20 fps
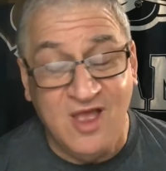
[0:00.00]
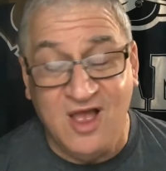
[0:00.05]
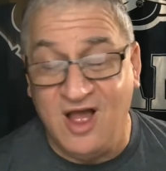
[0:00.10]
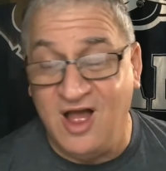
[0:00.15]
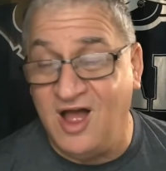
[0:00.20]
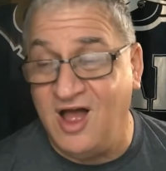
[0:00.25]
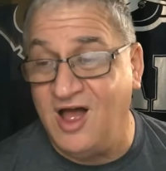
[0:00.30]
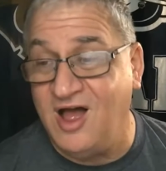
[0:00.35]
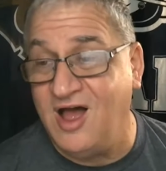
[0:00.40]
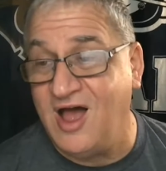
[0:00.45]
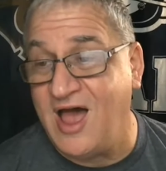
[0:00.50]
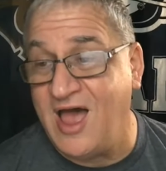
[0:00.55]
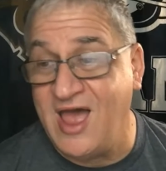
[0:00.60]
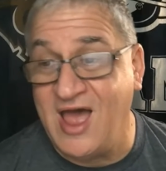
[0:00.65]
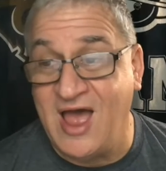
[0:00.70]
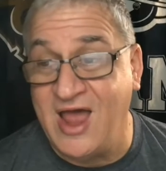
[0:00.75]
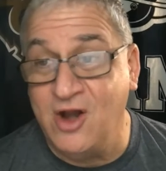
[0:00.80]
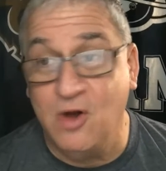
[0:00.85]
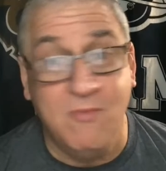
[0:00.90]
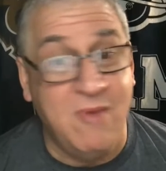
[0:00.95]

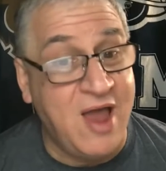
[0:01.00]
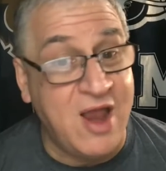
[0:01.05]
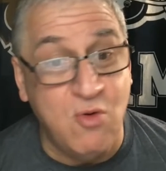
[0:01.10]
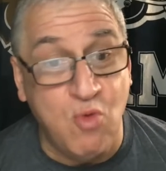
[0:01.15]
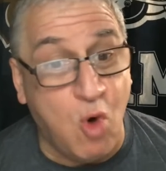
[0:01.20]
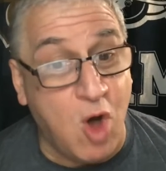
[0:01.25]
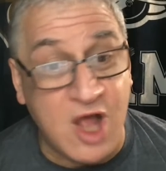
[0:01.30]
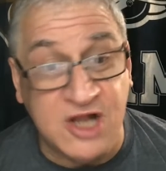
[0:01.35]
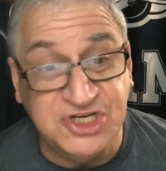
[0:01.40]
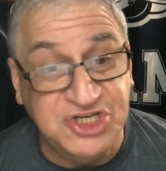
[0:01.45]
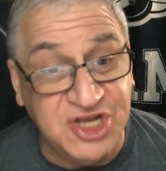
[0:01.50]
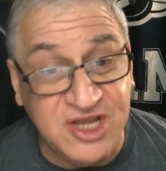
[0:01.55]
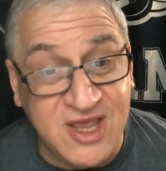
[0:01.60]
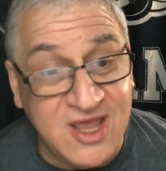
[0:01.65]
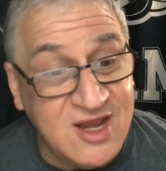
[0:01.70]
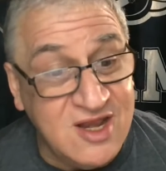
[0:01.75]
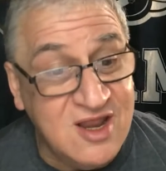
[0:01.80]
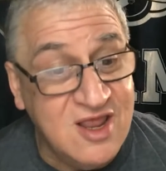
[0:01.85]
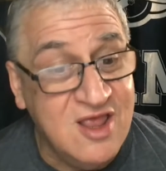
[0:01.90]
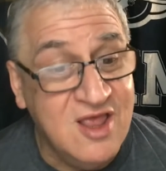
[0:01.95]
I don't mind watching
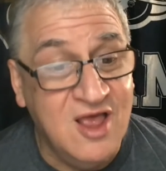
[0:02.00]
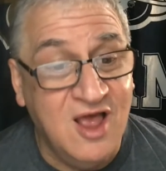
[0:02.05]
it.